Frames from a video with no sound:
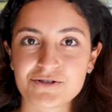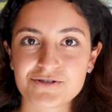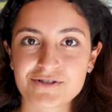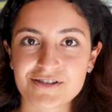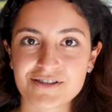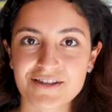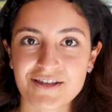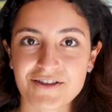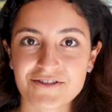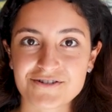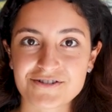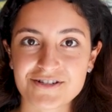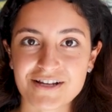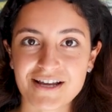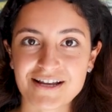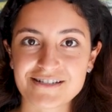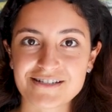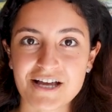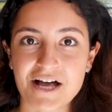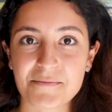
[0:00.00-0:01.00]
used it the other
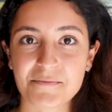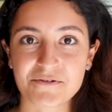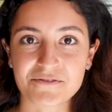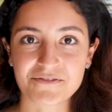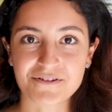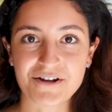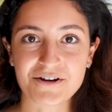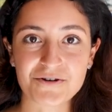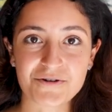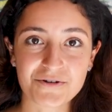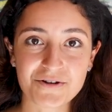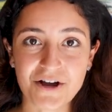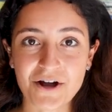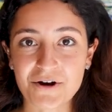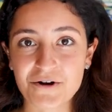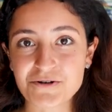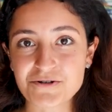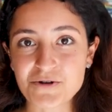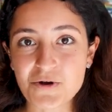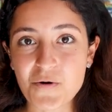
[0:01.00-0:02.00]
day to help a friend who
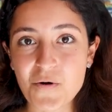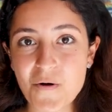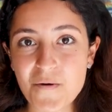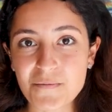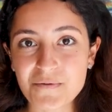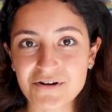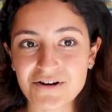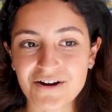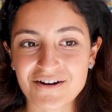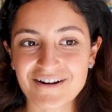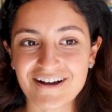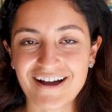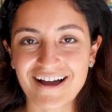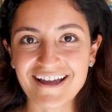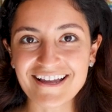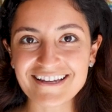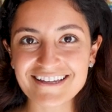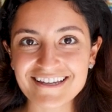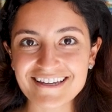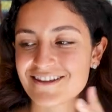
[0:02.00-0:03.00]
cut her toe open on a
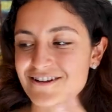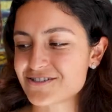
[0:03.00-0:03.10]
hike.